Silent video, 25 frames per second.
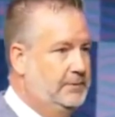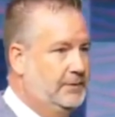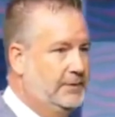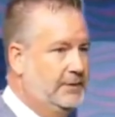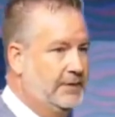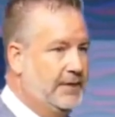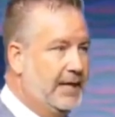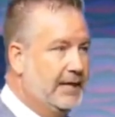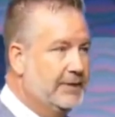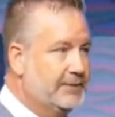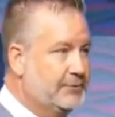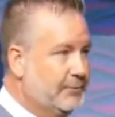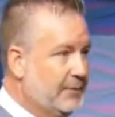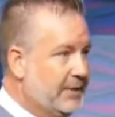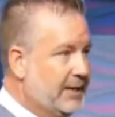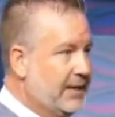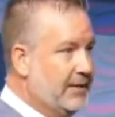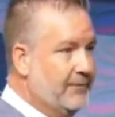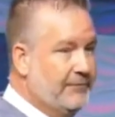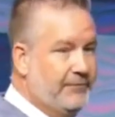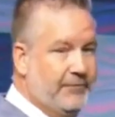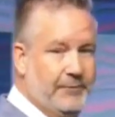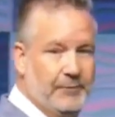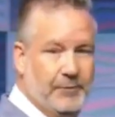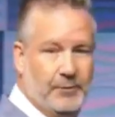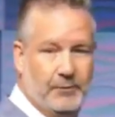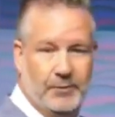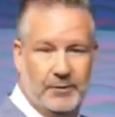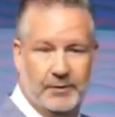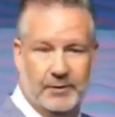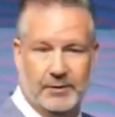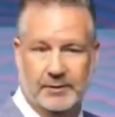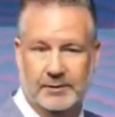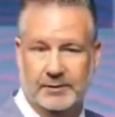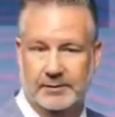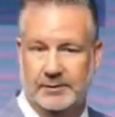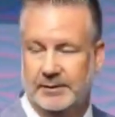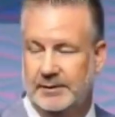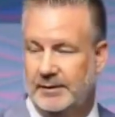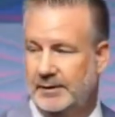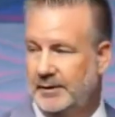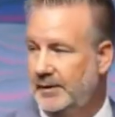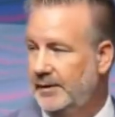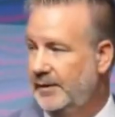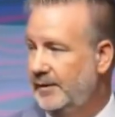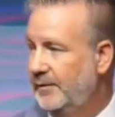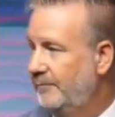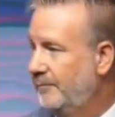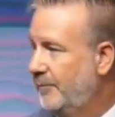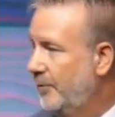Yes, we get it from the Word,
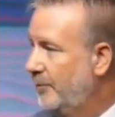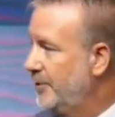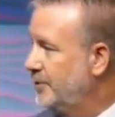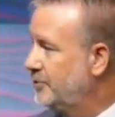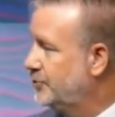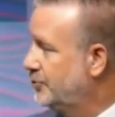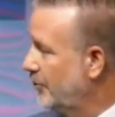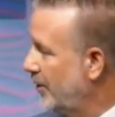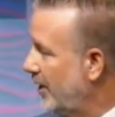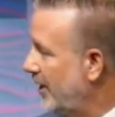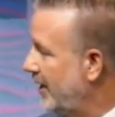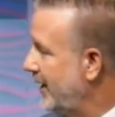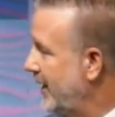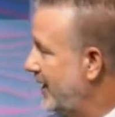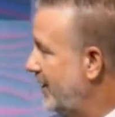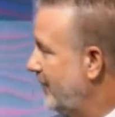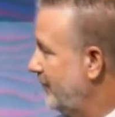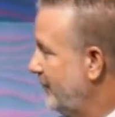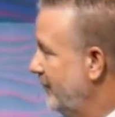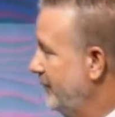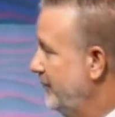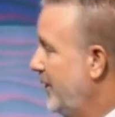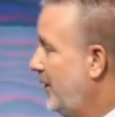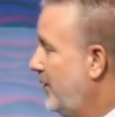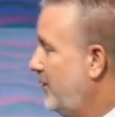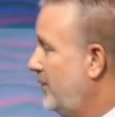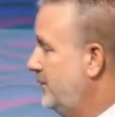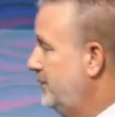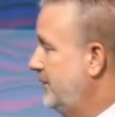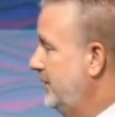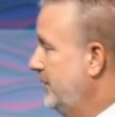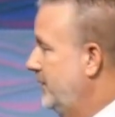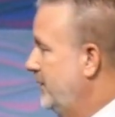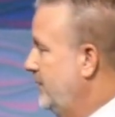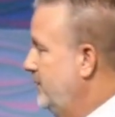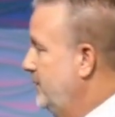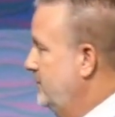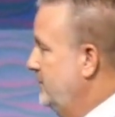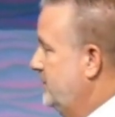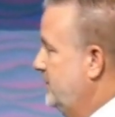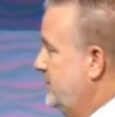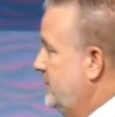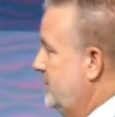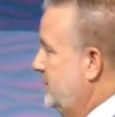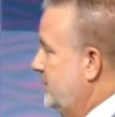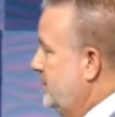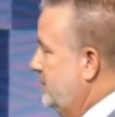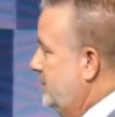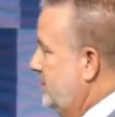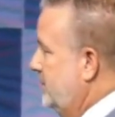but we draw it out from the Holy Ghost.